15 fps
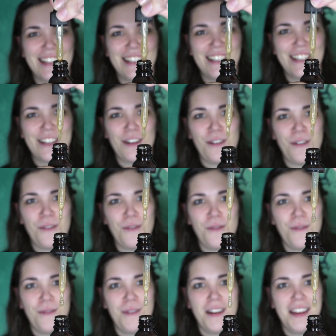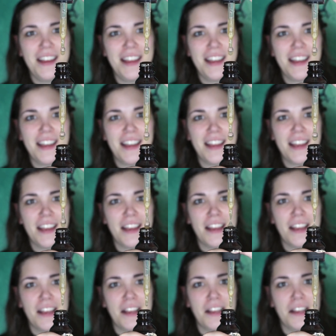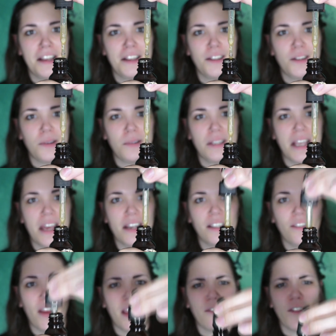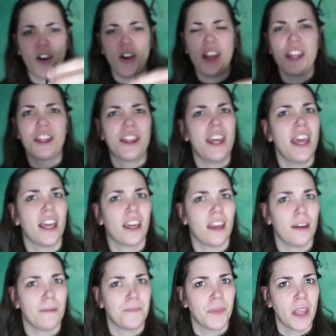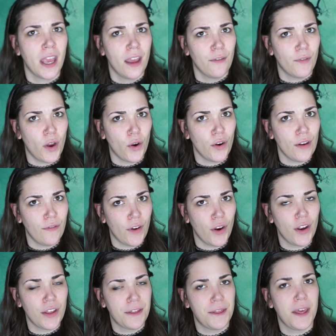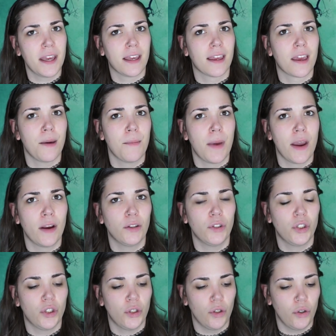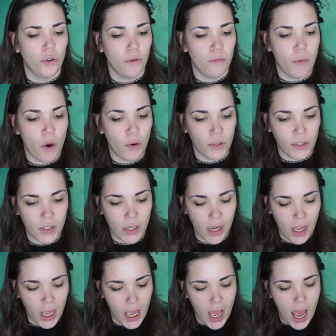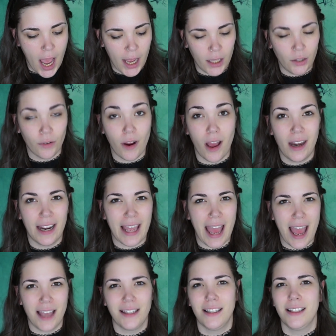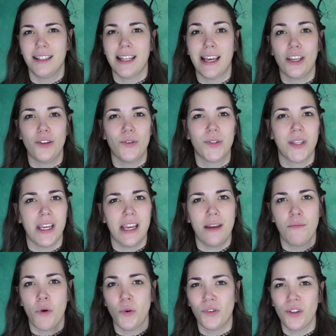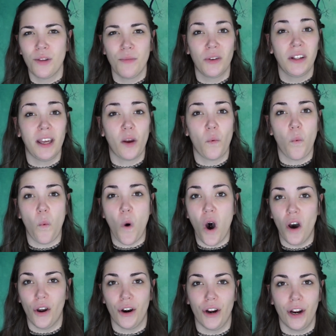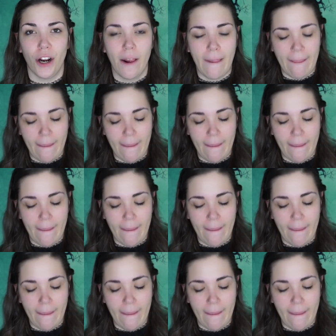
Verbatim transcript: So, so satisfying. Very thick, very, very thick compared to most hyaluronic acids that you see. Most of them are like water.